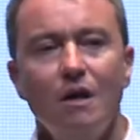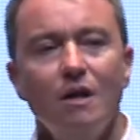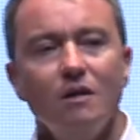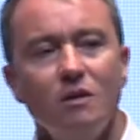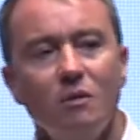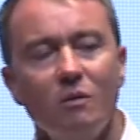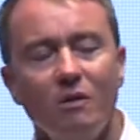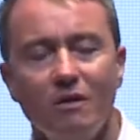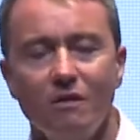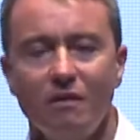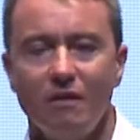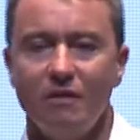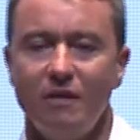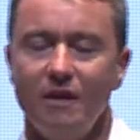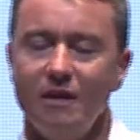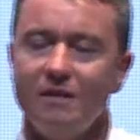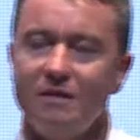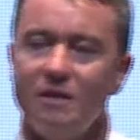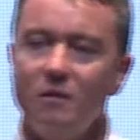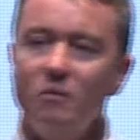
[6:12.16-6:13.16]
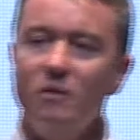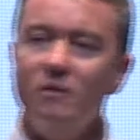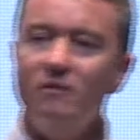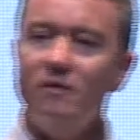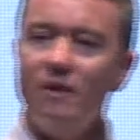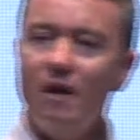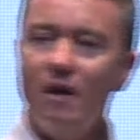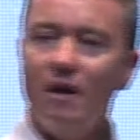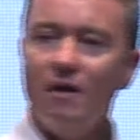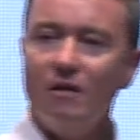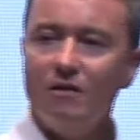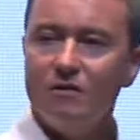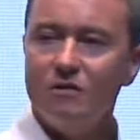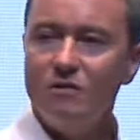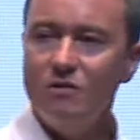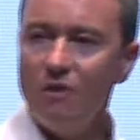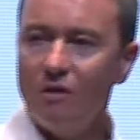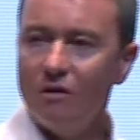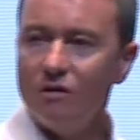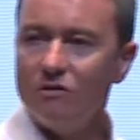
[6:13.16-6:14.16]
So one of the things that we've learned
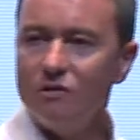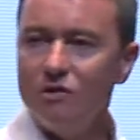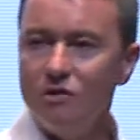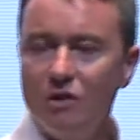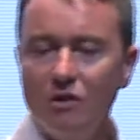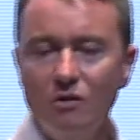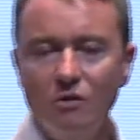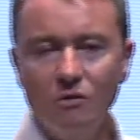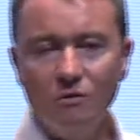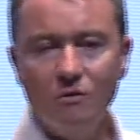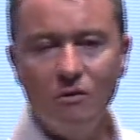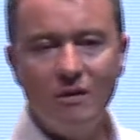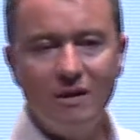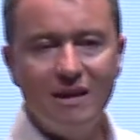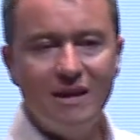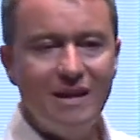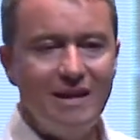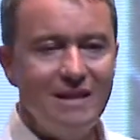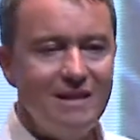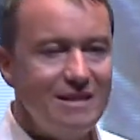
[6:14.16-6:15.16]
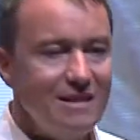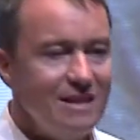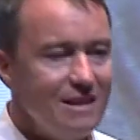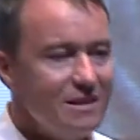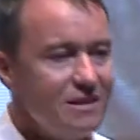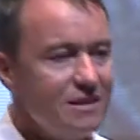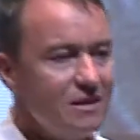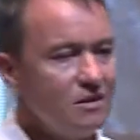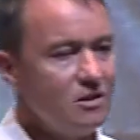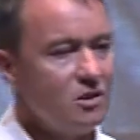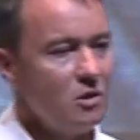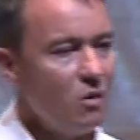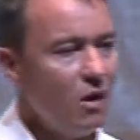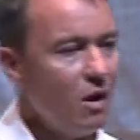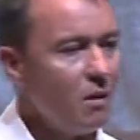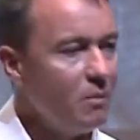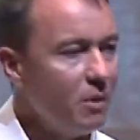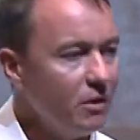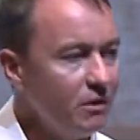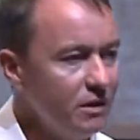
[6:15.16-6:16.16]
not to do is listen to
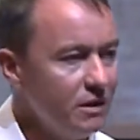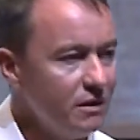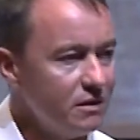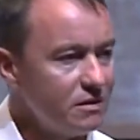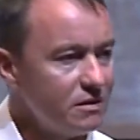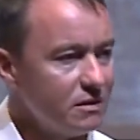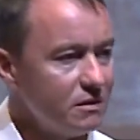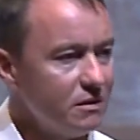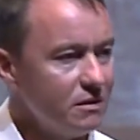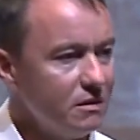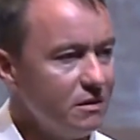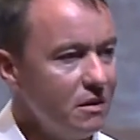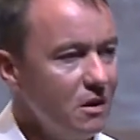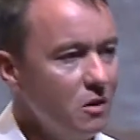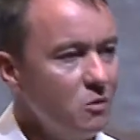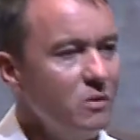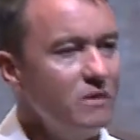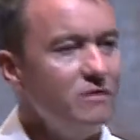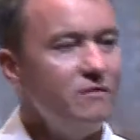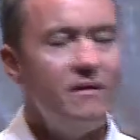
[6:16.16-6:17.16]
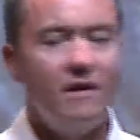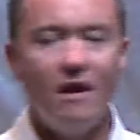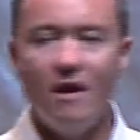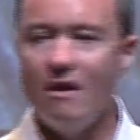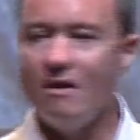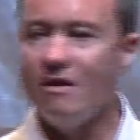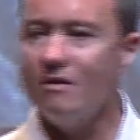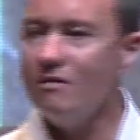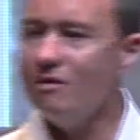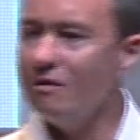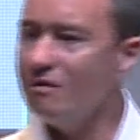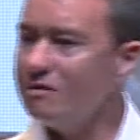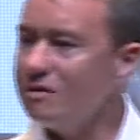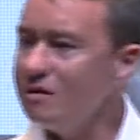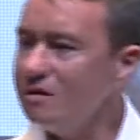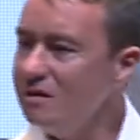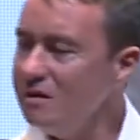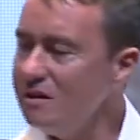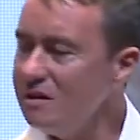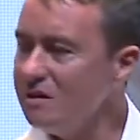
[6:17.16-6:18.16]
our bodies. We've learned not
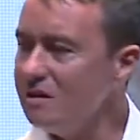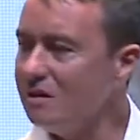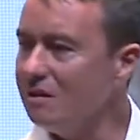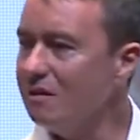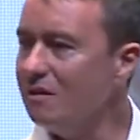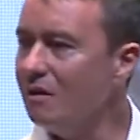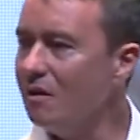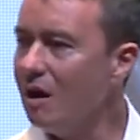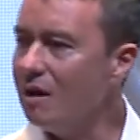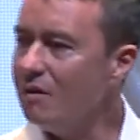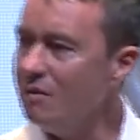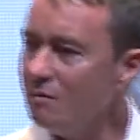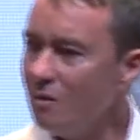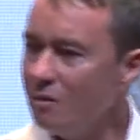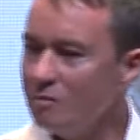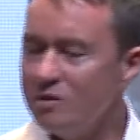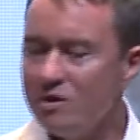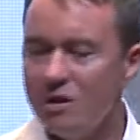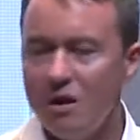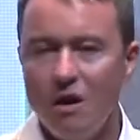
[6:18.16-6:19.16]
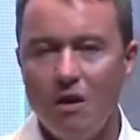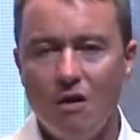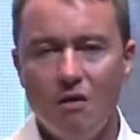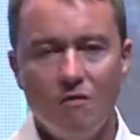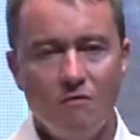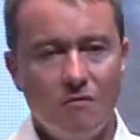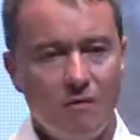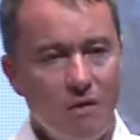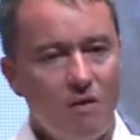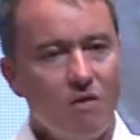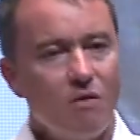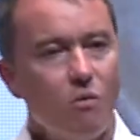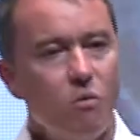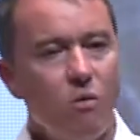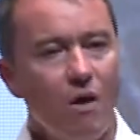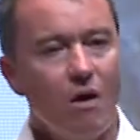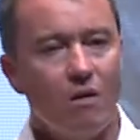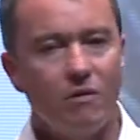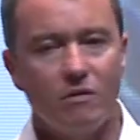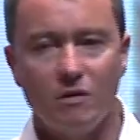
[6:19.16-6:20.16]
to listen and observe the
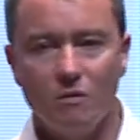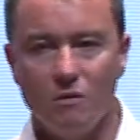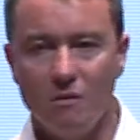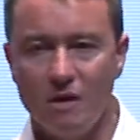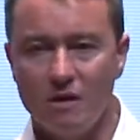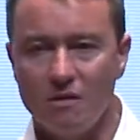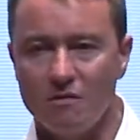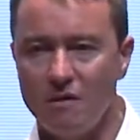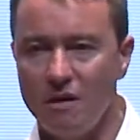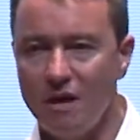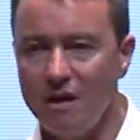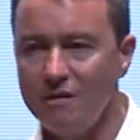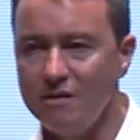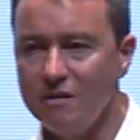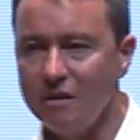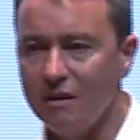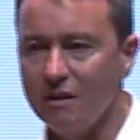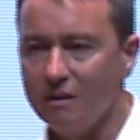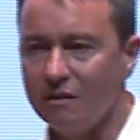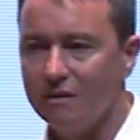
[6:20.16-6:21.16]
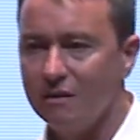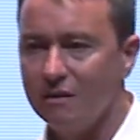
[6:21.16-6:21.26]
world that we're creating.